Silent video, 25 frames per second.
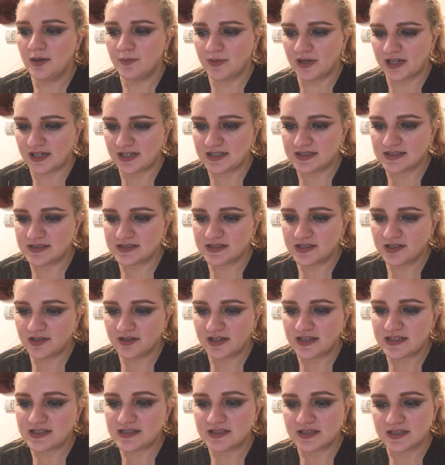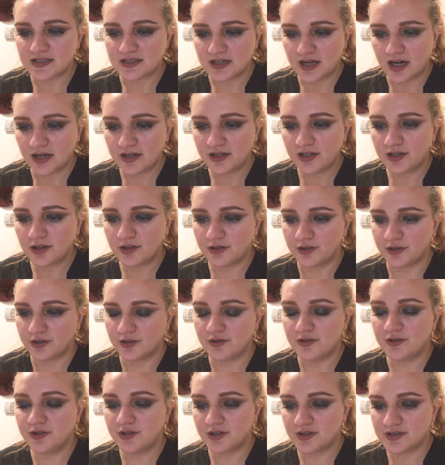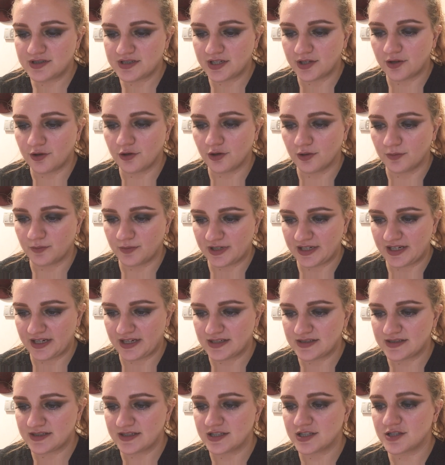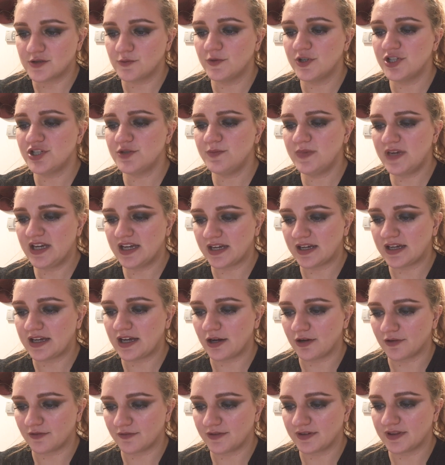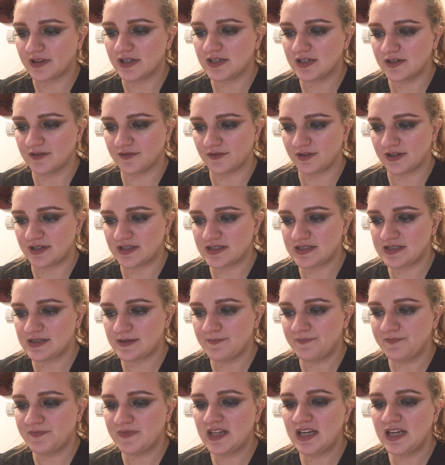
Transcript: but his series did not include nursing home cases, which may account for the difference.